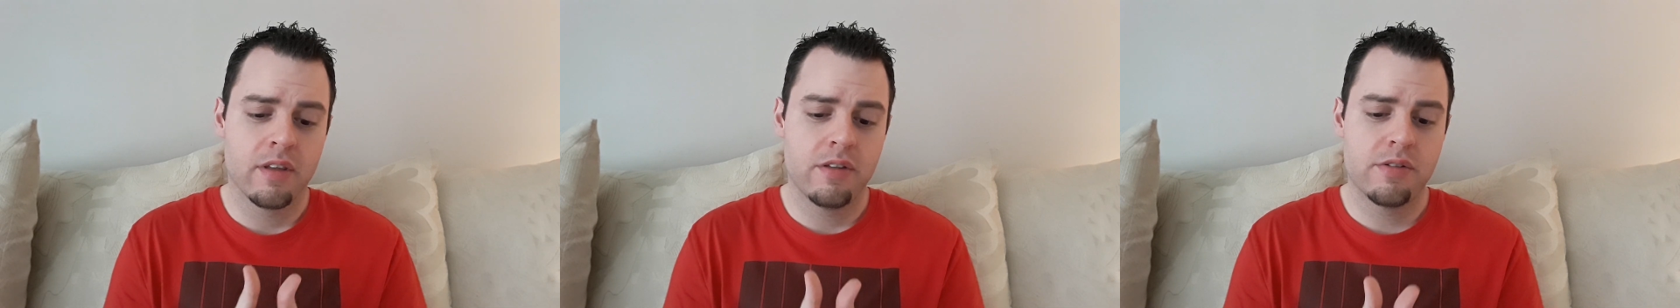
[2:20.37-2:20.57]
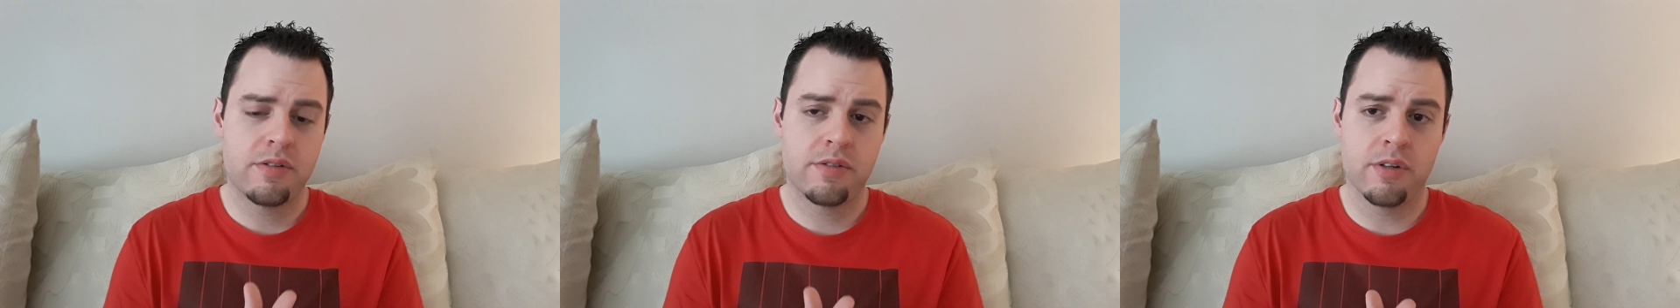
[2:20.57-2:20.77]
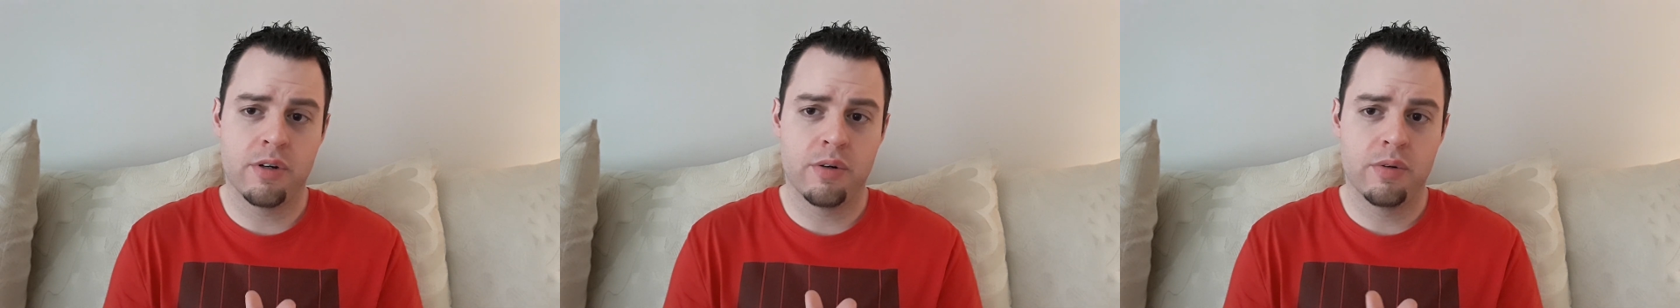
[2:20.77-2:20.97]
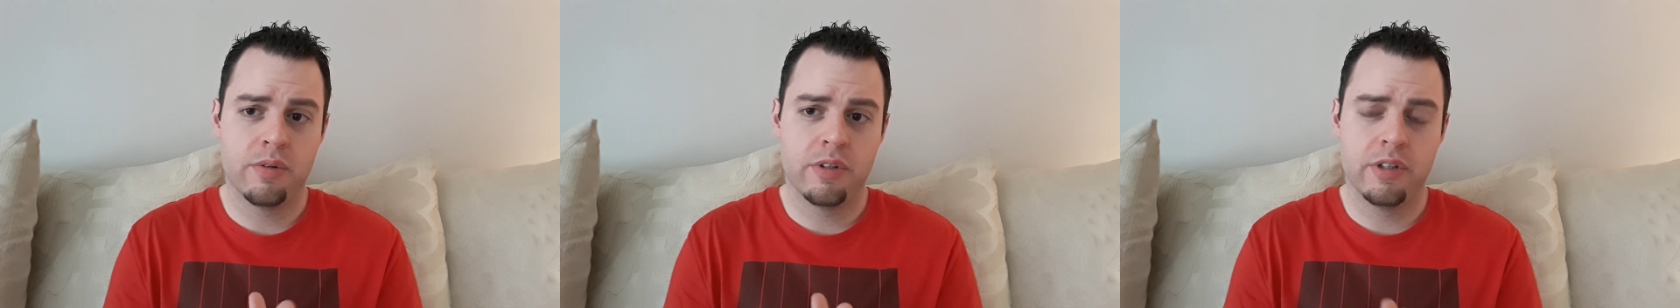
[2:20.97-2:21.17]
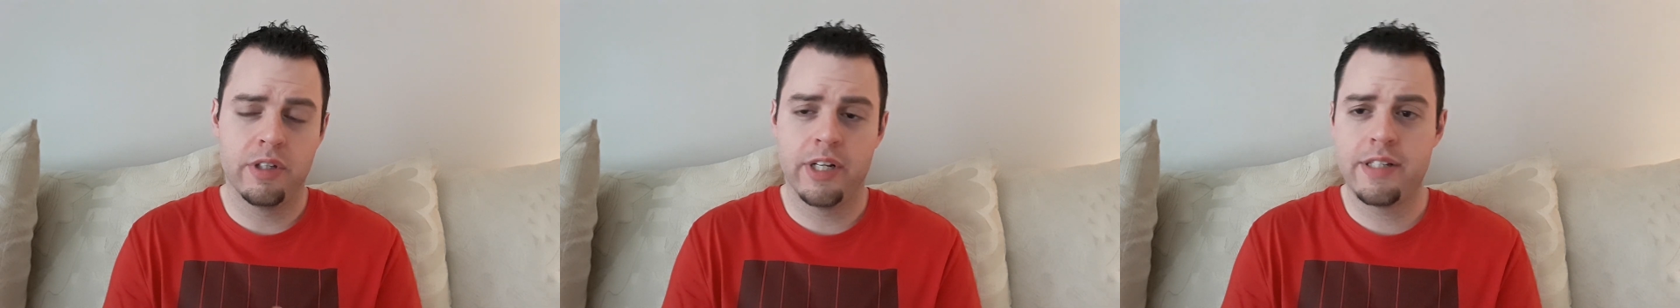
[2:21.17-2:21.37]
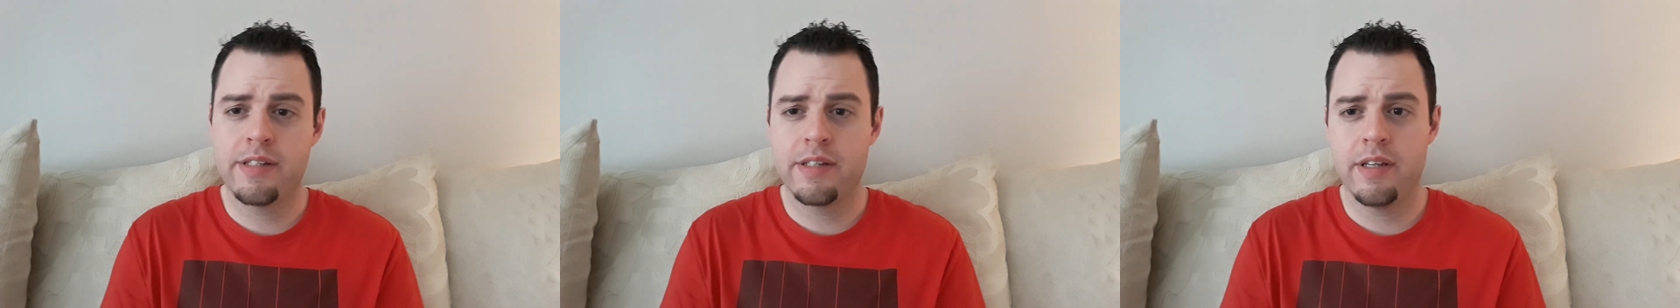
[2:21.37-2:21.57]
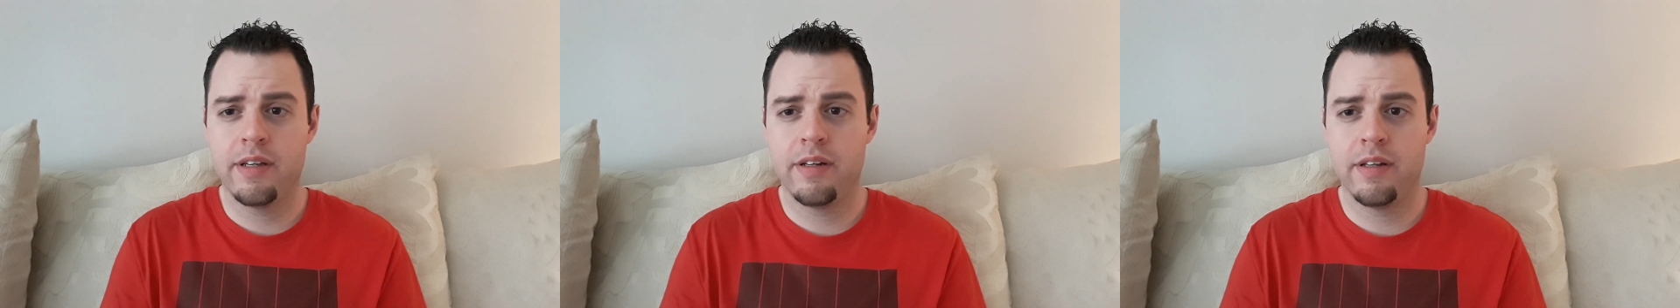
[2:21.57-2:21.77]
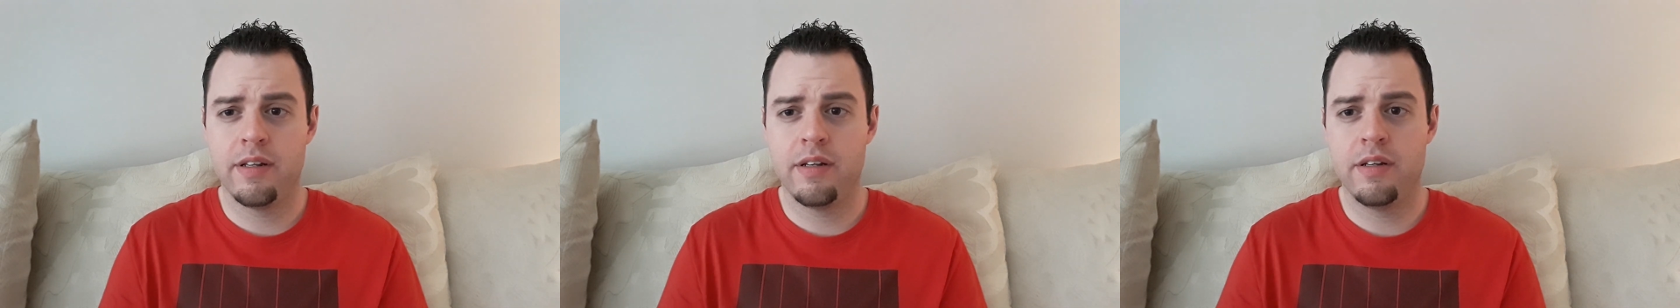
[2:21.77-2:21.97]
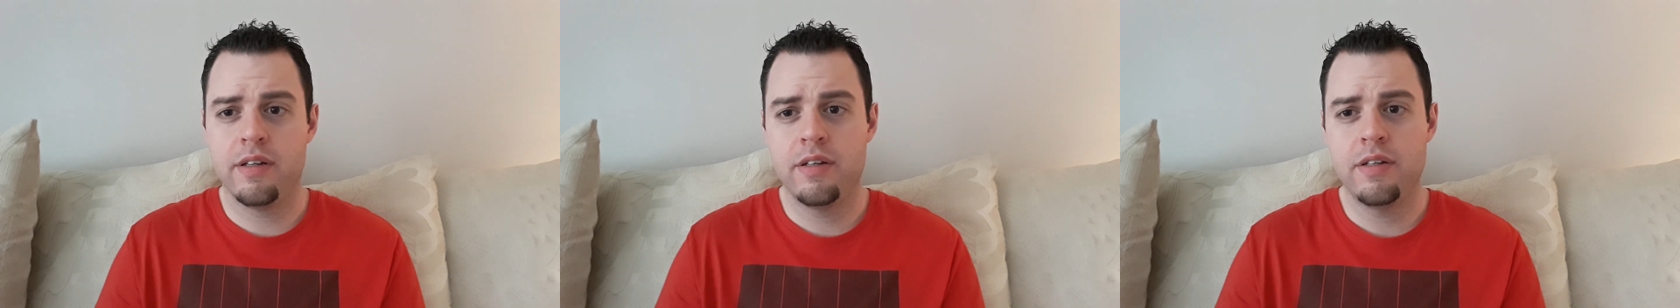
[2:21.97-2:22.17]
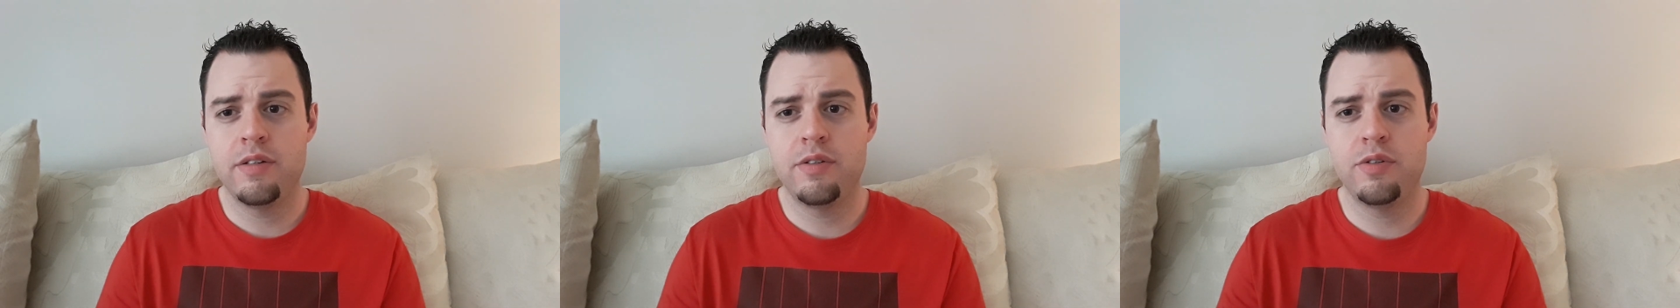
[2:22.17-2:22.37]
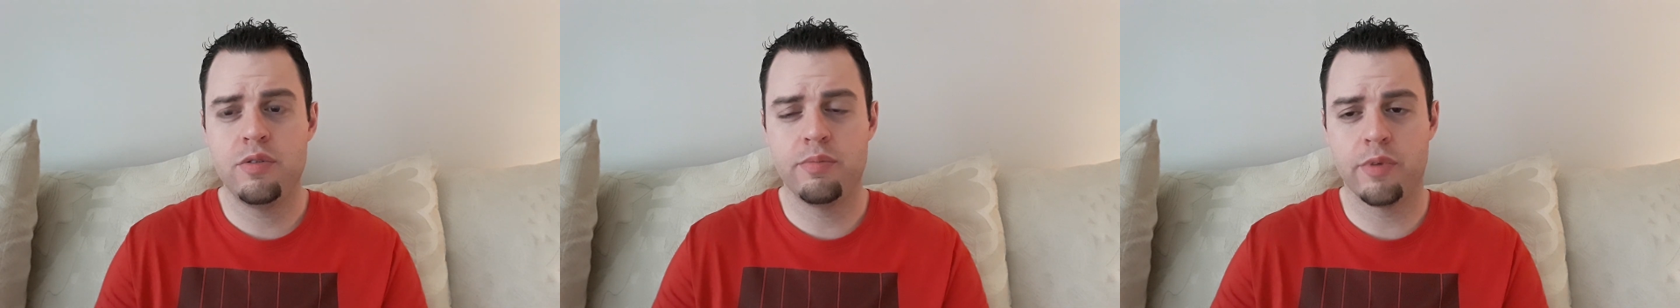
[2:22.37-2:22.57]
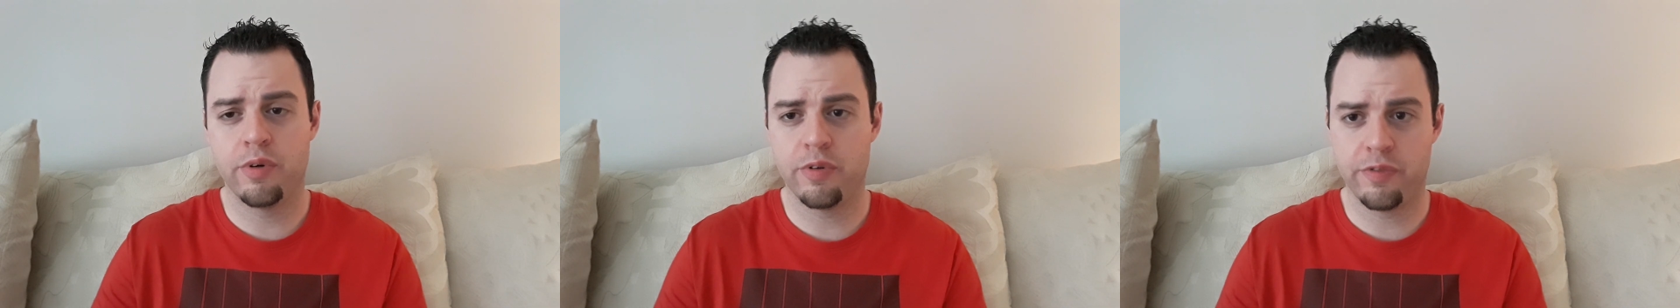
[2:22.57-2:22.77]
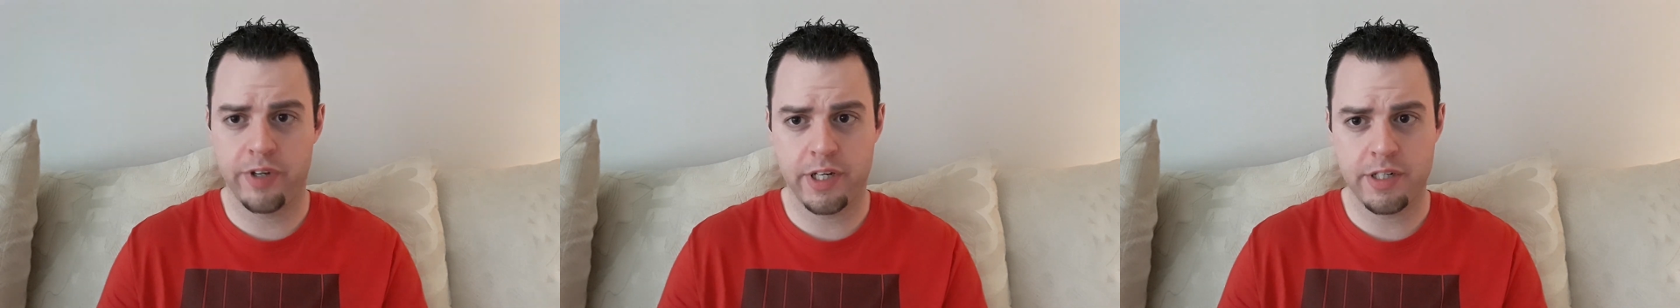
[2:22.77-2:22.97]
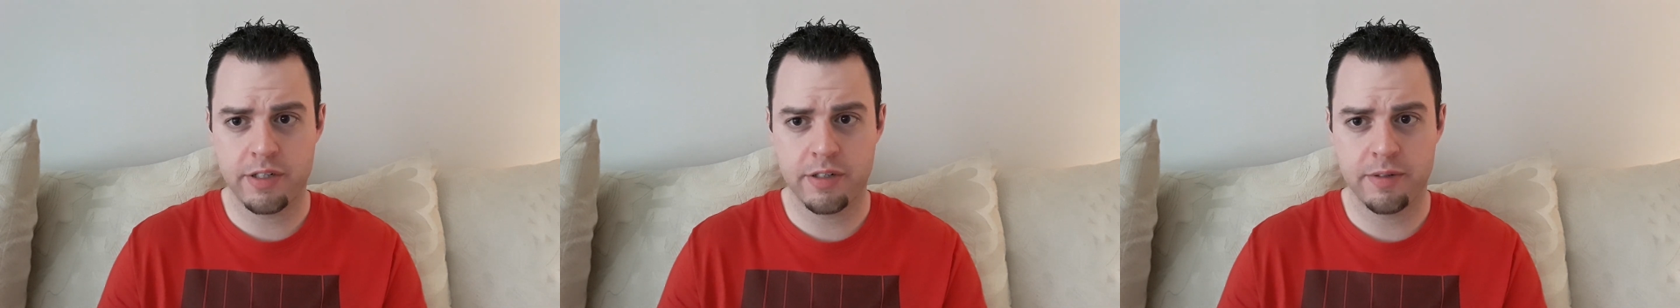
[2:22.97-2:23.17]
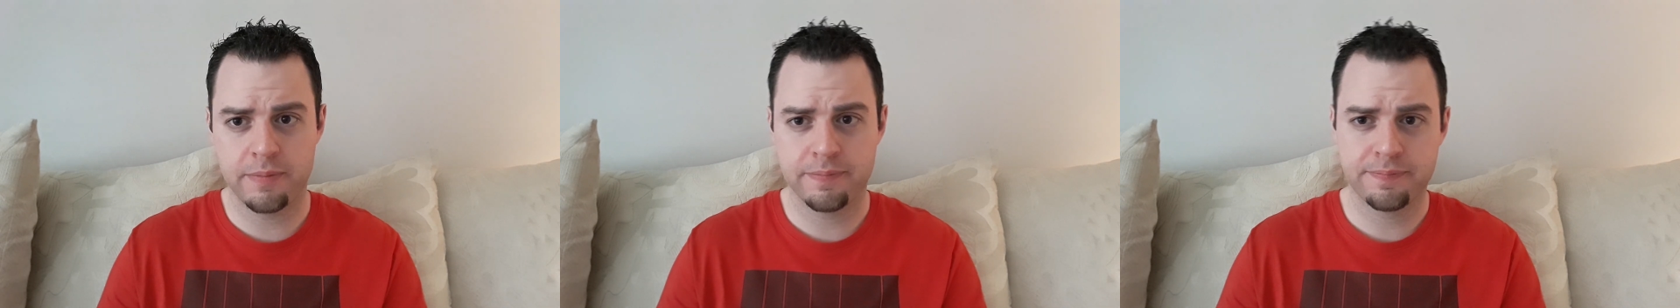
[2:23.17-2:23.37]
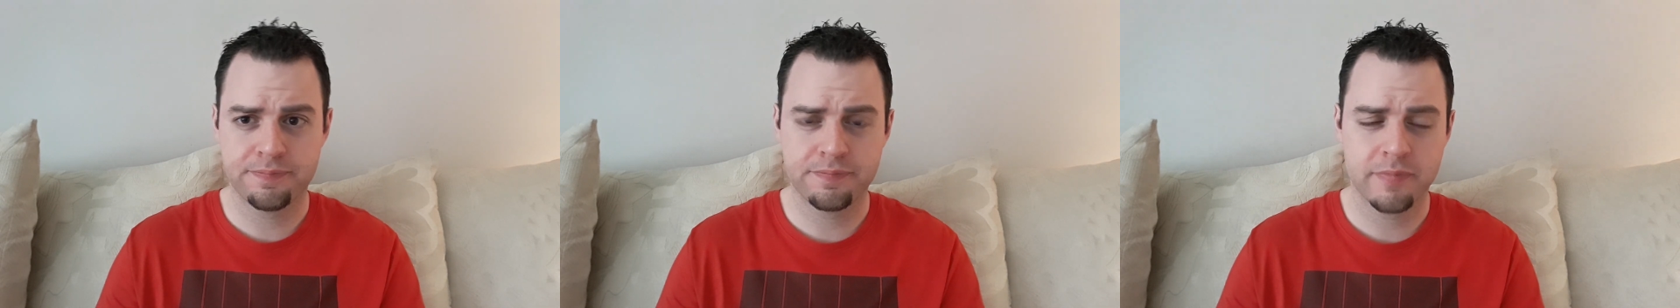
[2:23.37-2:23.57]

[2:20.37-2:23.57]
So let's get into motivation.